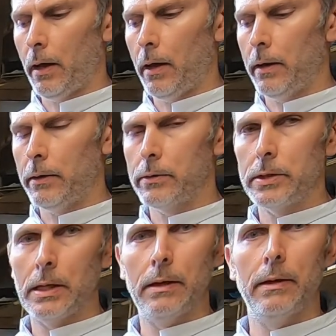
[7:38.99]
I
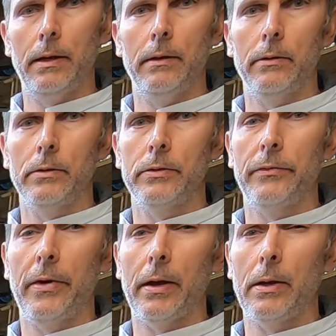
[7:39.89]
understand that there's
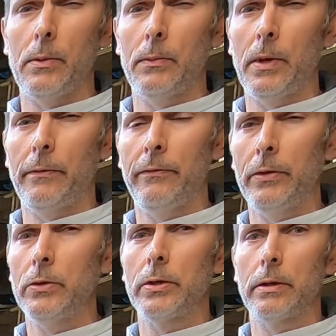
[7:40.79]
vacuum
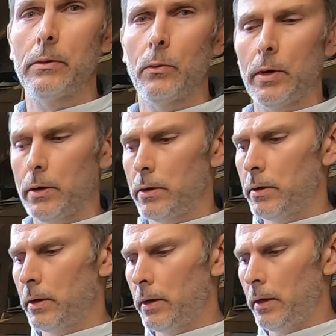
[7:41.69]
infusion, where
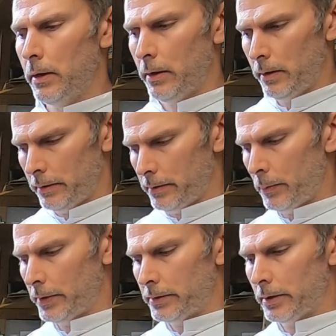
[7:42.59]
you
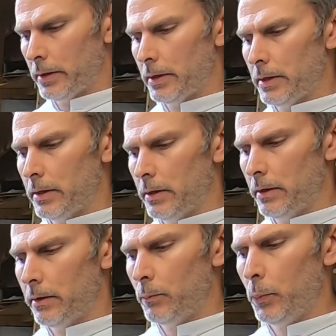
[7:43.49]
basically
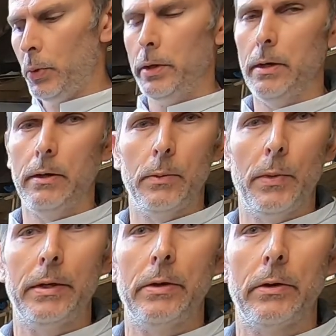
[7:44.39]
put in your
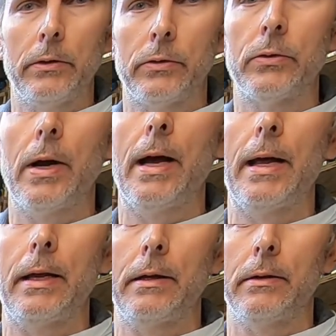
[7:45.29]
materials dry
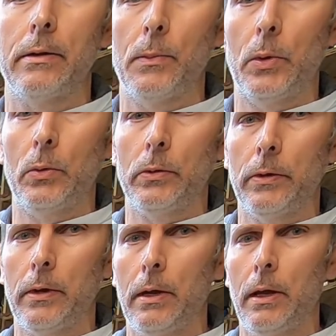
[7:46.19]
into the mold
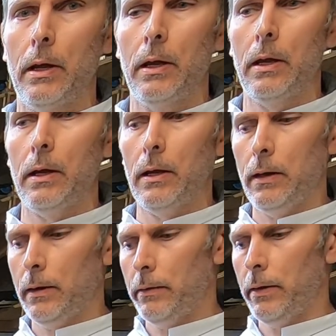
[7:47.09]

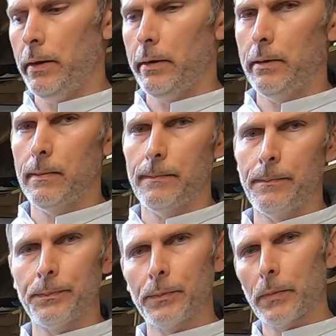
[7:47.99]
and then
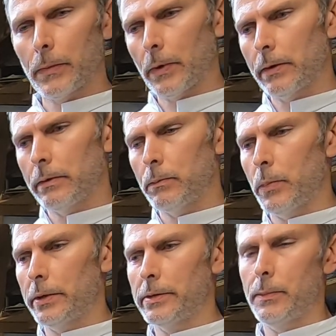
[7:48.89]

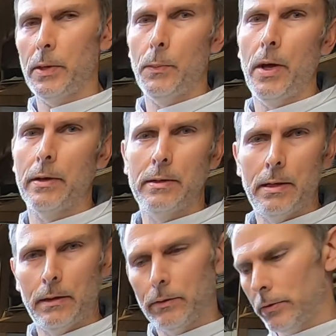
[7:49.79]
mix up the epoxy
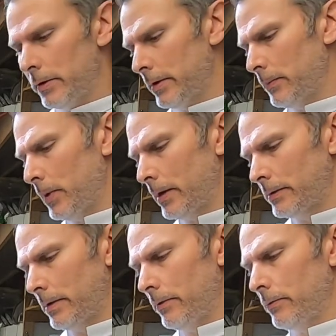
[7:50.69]
and draw the epoxy
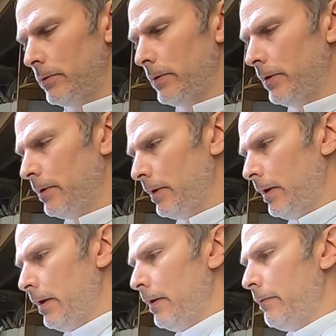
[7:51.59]
through the
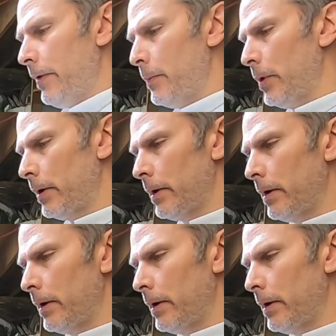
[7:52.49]
fabric.